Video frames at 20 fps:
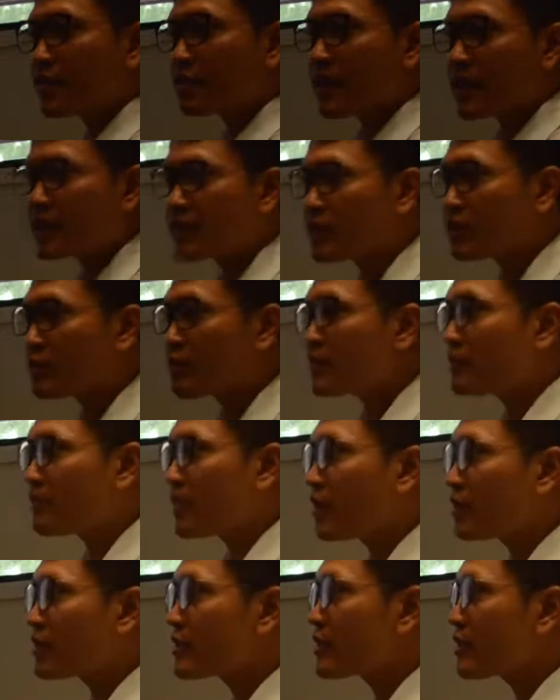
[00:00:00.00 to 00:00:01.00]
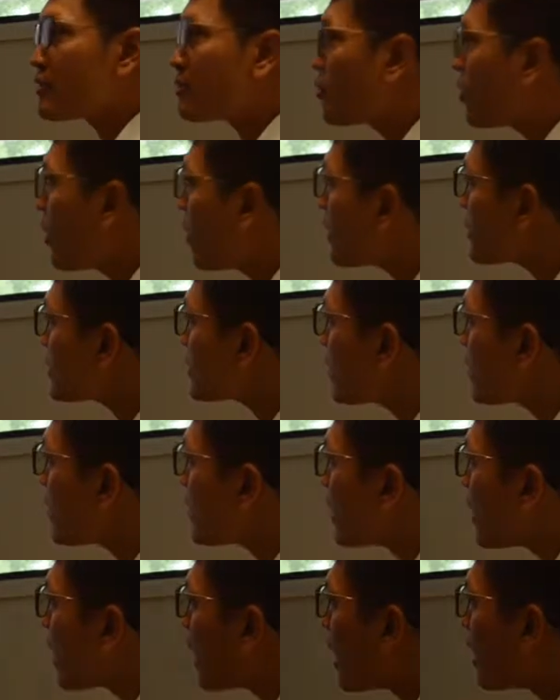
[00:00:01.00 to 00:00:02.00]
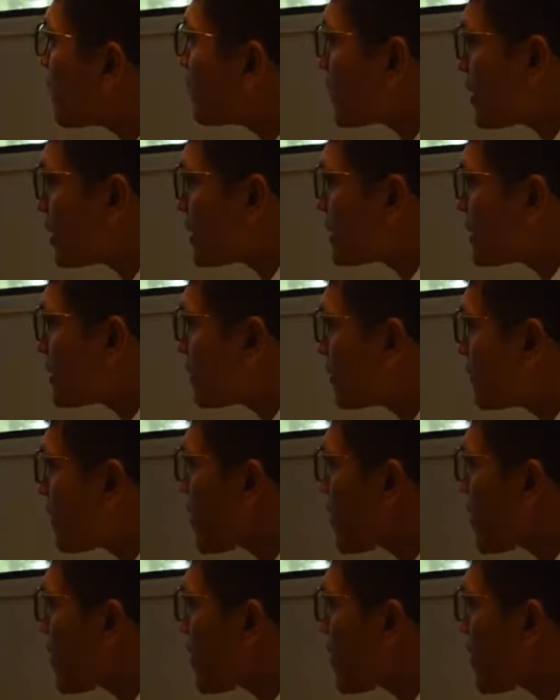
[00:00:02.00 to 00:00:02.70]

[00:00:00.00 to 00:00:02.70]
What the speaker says: for Martin with Microsoft Word is the